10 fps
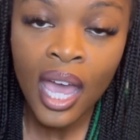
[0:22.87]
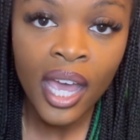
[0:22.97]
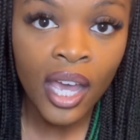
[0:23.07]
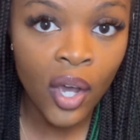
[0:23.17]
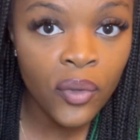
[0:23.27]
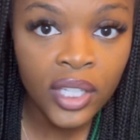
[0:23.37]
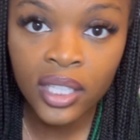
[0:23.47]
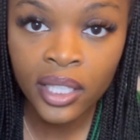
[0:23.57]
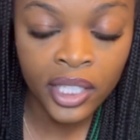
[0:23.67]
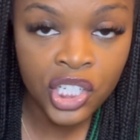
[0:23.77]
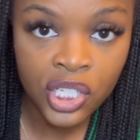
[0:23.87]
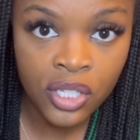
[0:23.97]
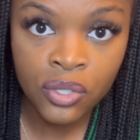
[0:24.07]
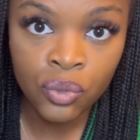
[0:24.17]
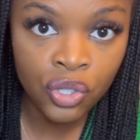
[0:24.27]
healthy,
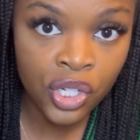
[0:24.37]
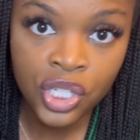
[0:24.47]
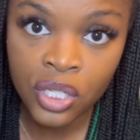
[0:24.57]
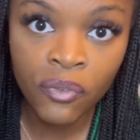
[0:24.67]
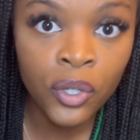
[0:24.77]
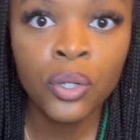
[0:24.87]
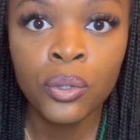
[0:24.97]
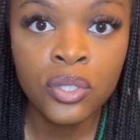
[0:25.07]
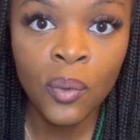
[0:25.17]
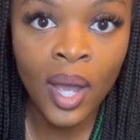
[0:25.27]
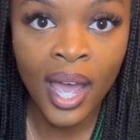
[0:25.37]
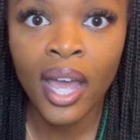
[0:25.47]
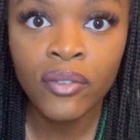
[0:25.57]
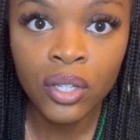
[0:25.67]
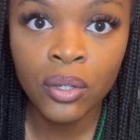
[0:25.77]
delicious, nutritious foods or what
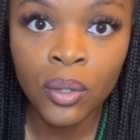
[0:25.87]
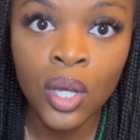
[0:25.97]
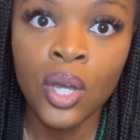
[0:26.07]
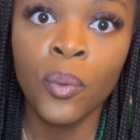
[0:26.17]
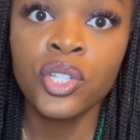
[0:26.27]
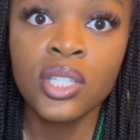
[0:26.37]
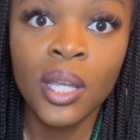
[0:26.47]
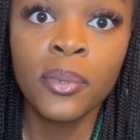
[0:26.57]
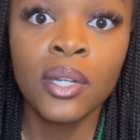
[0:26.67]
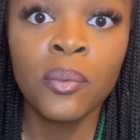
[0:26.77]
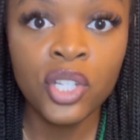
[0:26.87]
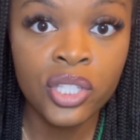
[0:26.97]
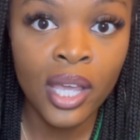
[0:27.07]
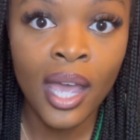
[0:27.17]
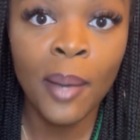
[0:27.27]
have you, which is something in which
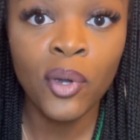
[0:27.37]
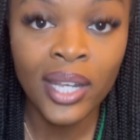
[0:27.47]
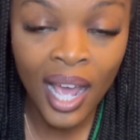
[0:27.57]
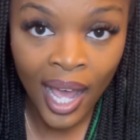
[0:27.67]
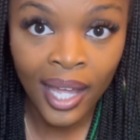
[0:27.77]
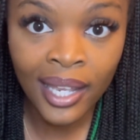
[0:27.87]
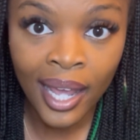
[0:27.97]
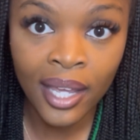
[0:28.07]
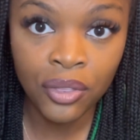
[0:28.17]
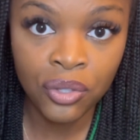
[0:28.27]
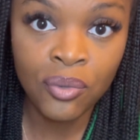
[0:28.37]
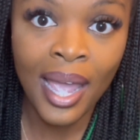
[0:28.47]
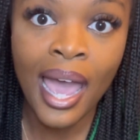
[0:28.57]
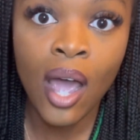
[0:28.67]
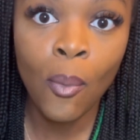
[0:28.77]
that I'm going to highlight
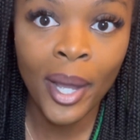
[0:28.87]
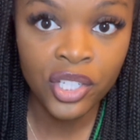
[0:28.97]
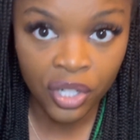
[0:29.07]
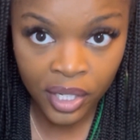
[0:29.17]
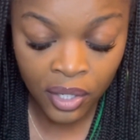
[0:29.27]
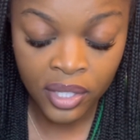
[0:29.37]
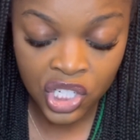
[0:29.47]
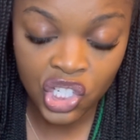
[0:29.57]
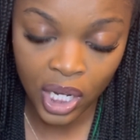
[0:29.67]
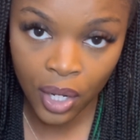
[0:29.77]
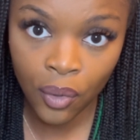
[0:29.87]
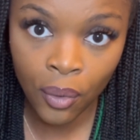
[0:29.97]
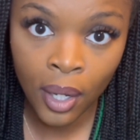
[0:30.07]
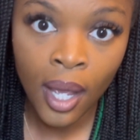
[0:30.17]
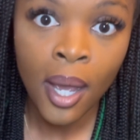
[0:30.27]
throughout my journey on this
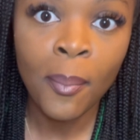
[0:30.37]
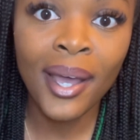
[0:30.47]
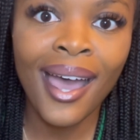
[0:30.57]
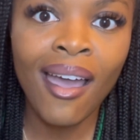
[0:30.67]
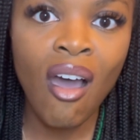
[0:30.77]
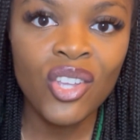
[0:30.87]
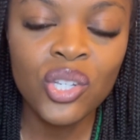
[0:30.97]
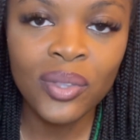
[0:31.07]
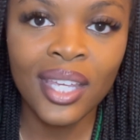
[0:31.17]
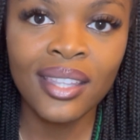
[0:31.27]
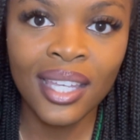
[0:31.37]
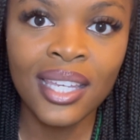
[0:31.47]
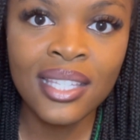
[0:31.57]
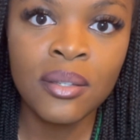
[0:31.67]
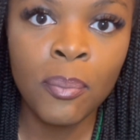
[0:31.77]
channel. But I also think
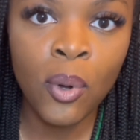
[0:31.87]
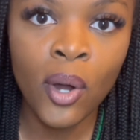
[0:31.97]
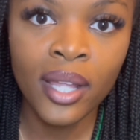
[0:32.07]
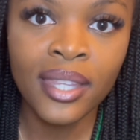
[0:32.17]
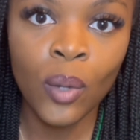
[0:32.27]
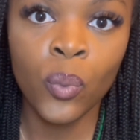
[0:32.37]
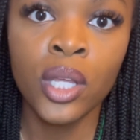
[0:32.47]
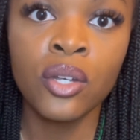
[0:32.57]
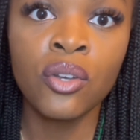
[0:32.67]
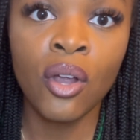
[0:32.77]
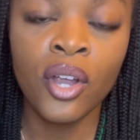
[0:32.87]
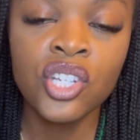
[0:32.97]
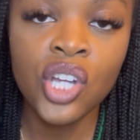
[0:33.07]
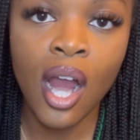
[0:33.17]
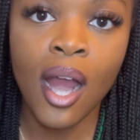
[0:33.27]
that it's important that we
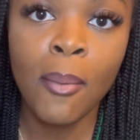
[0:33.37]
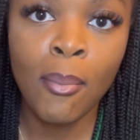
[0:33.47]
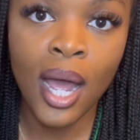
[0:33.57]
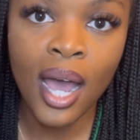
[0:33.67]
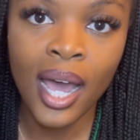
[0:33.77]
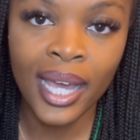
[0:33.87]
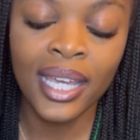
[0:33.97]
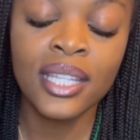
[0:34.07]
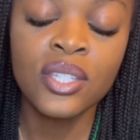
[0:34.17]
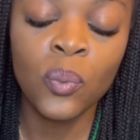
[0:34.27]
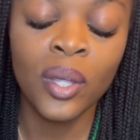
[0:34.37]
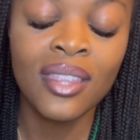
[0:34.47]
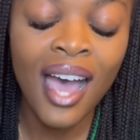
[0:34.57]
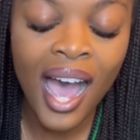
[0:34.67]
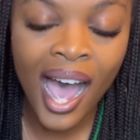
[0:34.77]
nourish our minds with
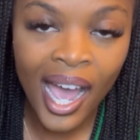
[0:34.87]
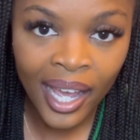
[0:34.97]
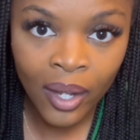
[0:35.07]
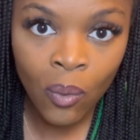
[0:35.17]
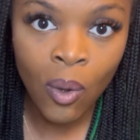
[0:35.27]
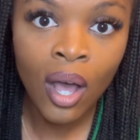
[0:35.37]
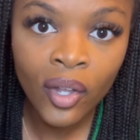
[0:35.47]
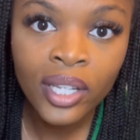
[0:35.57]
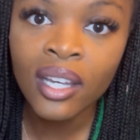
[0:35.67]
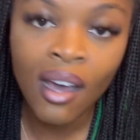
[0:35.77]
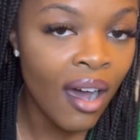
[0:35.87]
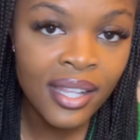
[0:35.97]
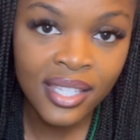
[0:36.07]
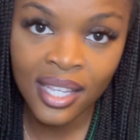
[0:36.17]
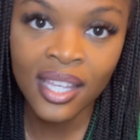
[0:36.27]
high quality
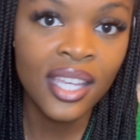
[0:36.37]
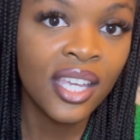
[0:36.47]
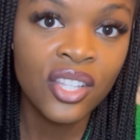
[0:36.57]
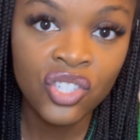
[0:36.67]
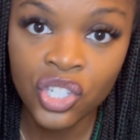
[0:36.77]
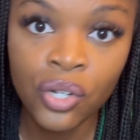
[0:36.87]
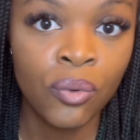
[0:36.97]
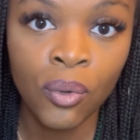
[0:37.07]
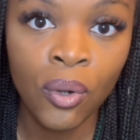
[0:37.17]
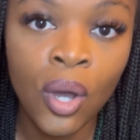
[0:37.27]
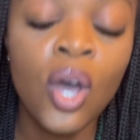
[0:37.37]
content in general,